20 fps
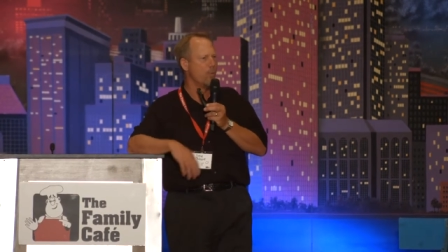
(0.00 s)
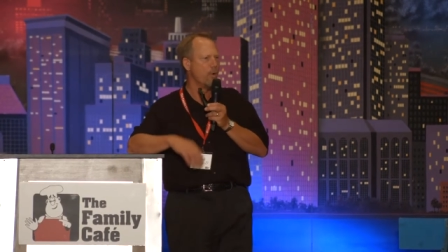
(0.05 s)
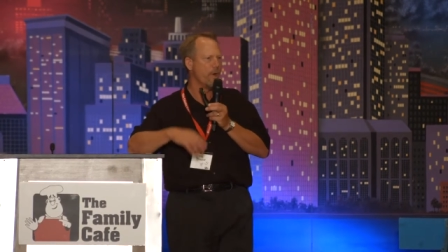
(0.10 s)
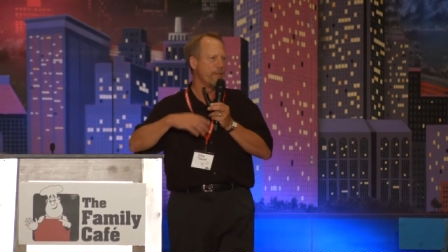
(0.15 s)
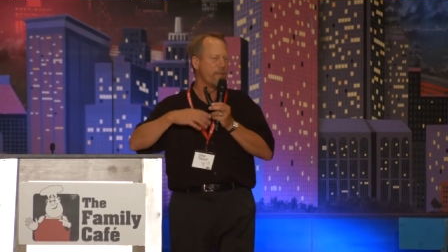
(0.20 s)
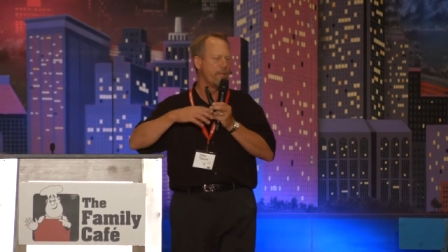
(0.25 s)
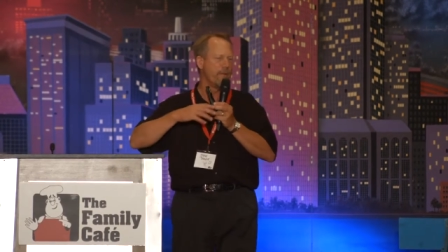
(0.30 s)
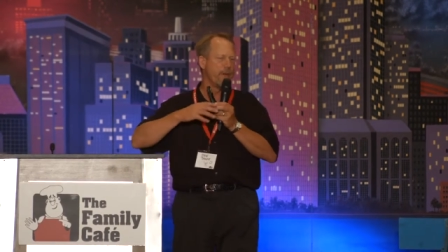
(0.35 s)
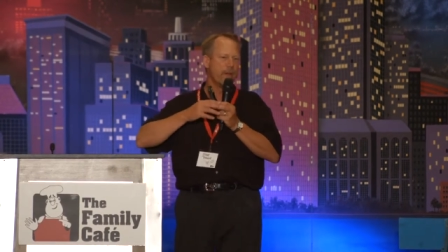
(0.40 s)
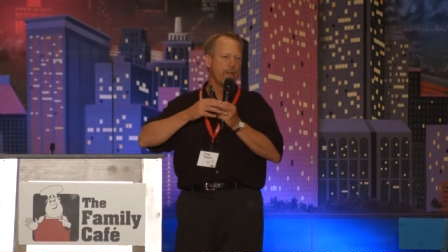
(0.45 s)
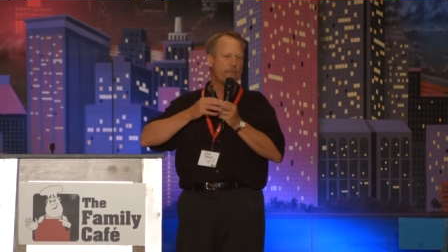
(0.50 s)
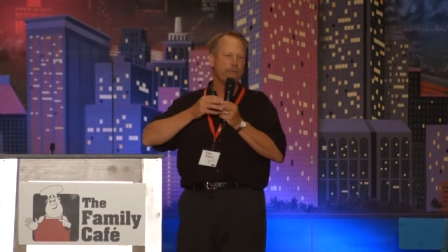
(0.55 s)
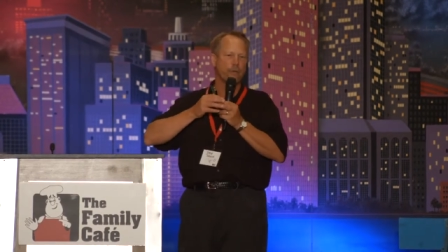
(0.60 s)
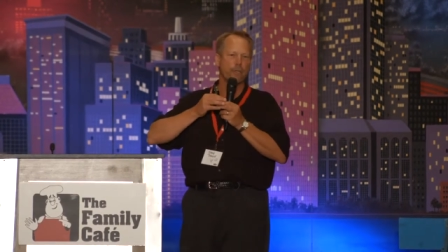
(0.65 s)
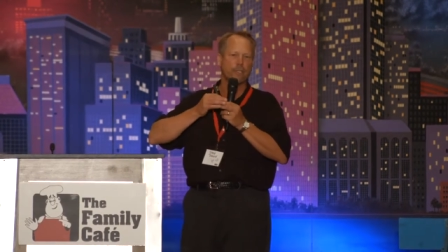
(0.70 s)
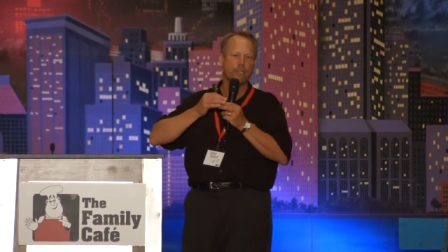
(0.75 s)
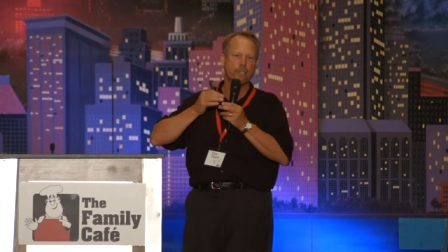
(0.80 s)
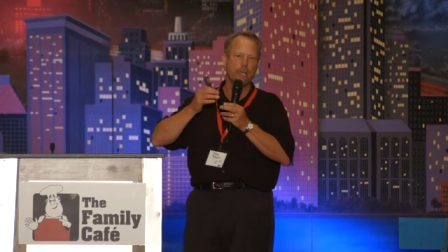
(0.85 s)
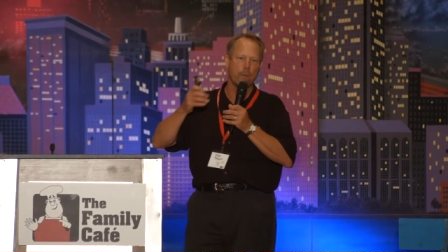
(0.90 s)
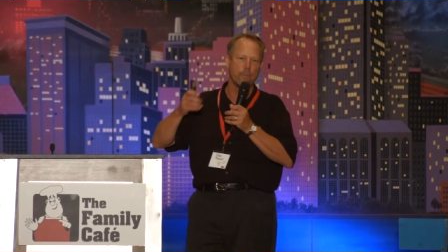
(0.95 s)
where the very
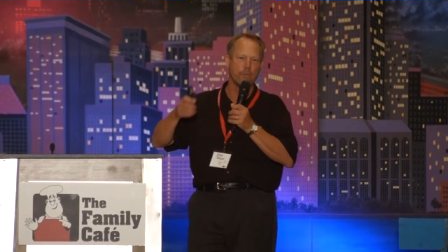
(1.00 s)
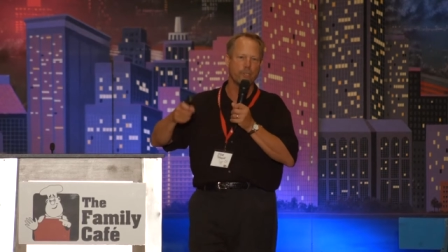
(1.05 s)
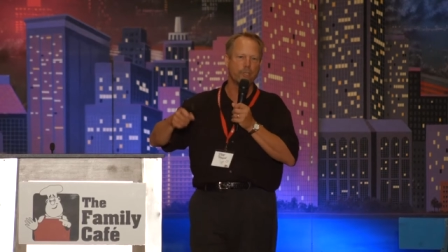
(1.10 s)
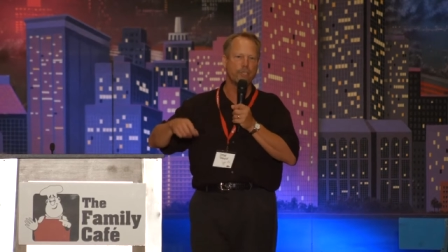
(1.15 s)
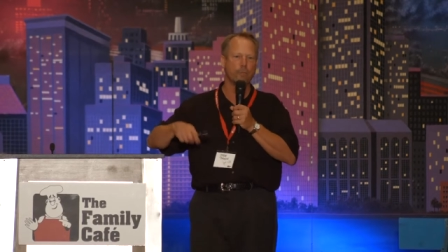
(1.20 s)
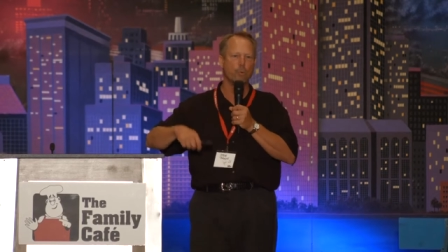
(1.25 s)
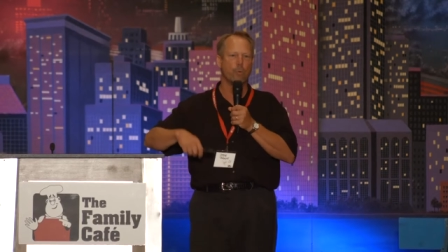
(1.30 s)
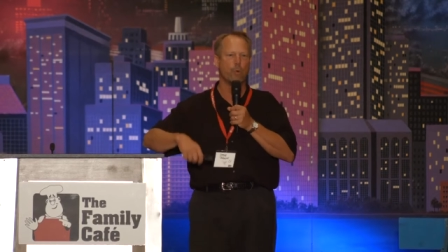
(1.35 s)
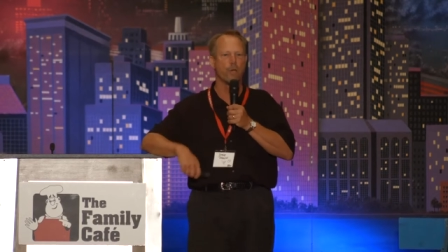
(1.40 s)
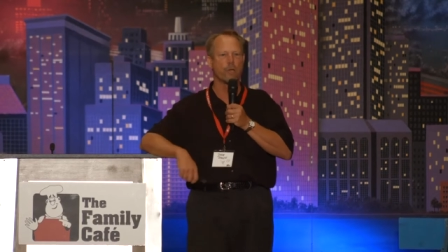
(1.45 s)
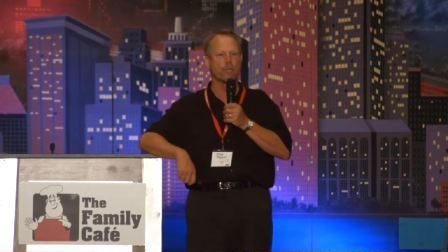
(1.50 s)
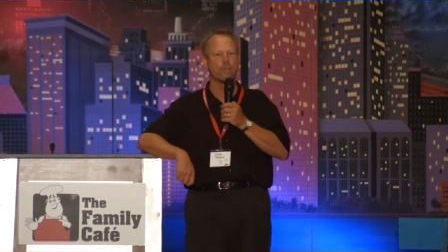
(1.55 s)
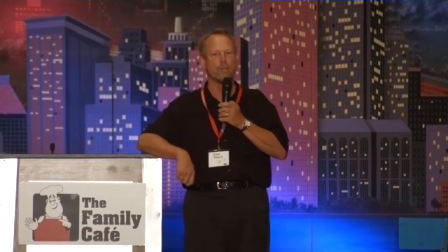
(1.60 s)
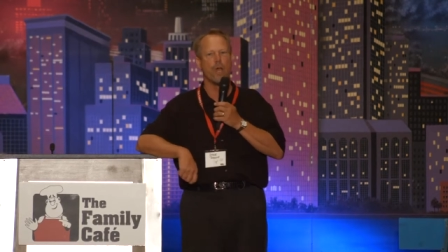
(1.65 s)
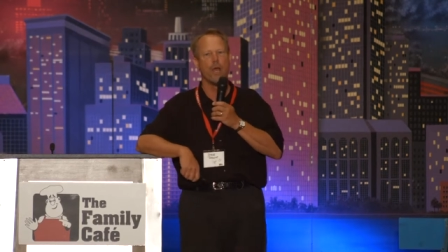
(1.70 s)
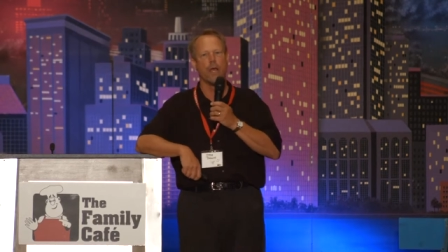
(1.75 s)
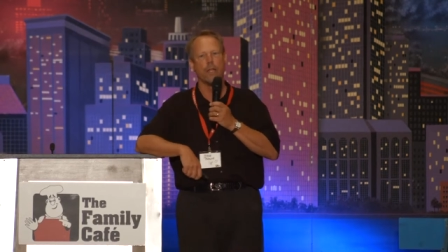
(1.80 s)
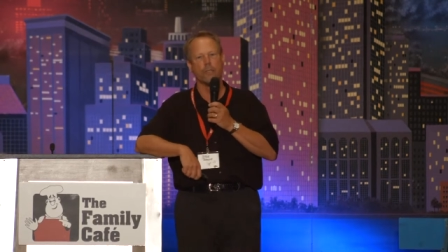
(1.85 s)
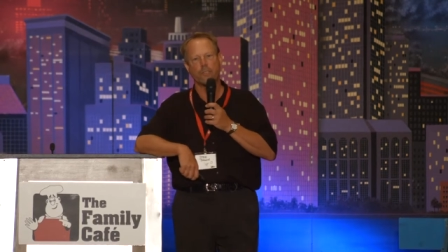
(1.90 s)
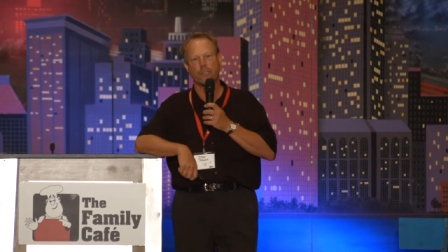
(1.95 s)
first summer she worked
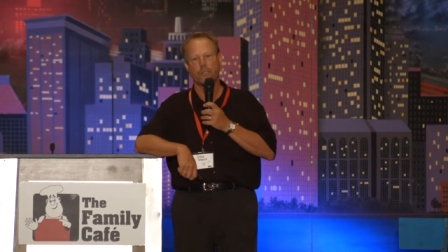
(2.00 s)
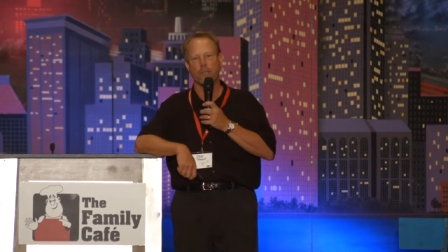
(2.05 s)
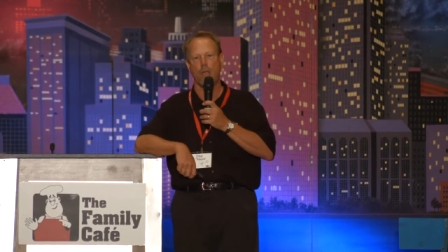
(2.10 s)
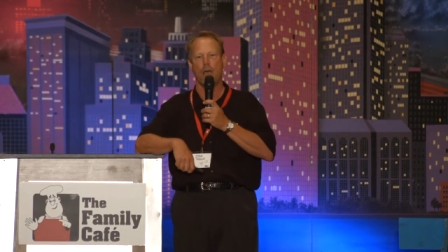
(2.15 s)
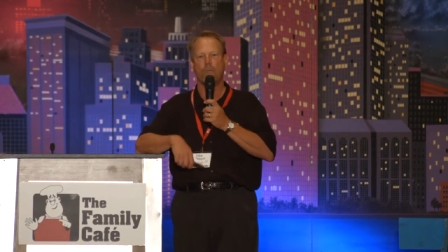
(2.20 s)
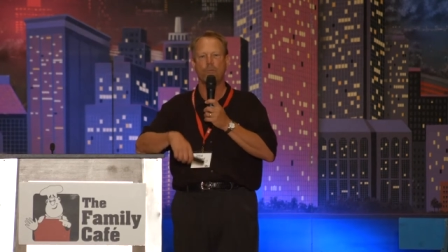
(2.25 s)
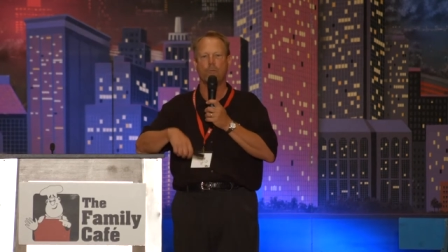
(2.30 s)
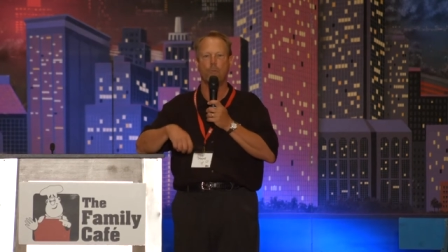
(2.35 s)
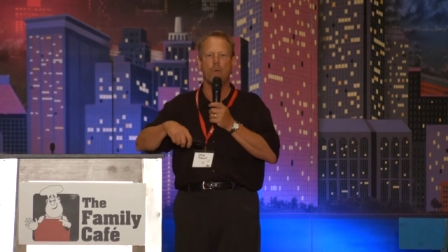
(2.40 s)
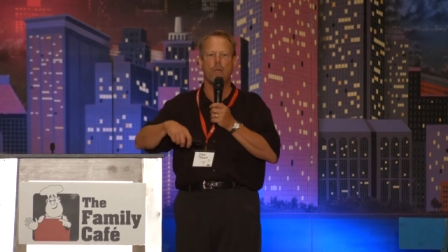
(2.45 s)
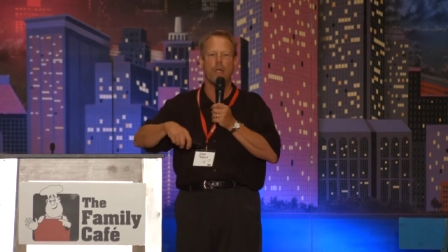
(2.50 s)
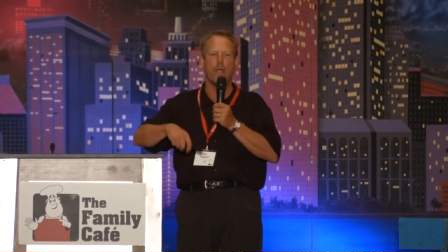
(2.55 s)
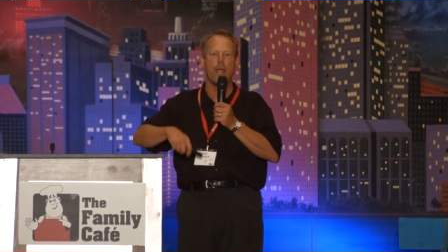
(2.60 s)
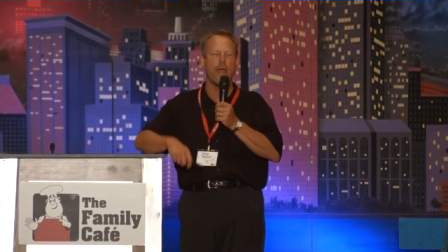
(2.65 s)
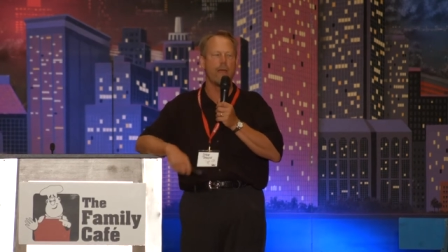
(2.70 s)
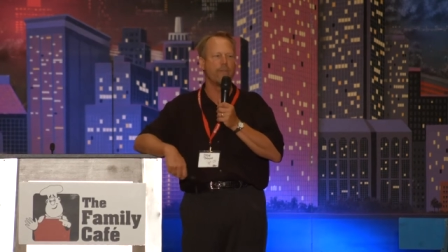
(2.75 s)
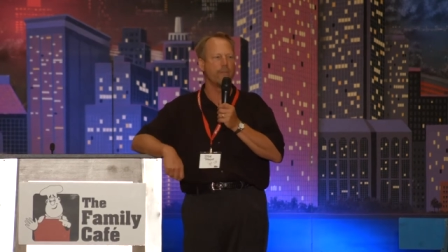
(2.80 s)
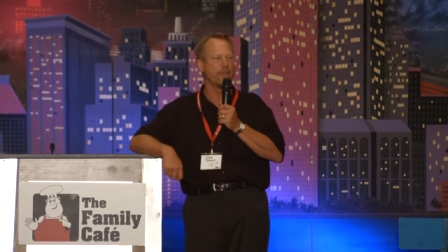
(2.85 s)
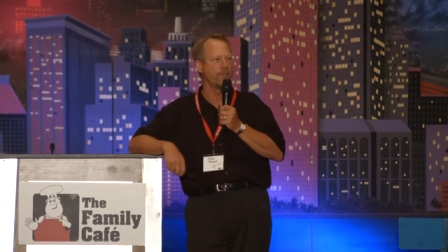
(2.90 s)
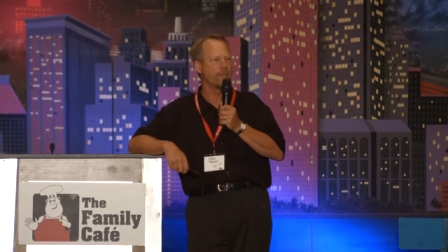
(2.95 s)
on software
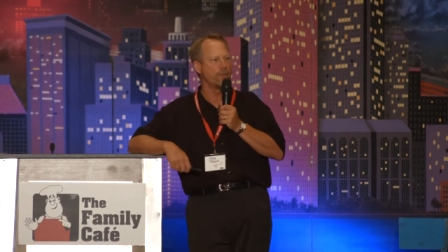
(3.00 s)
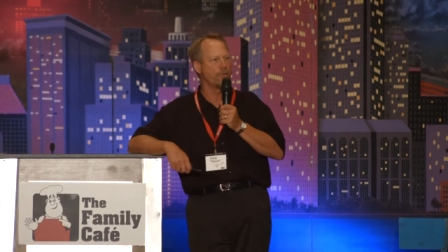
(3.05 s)
having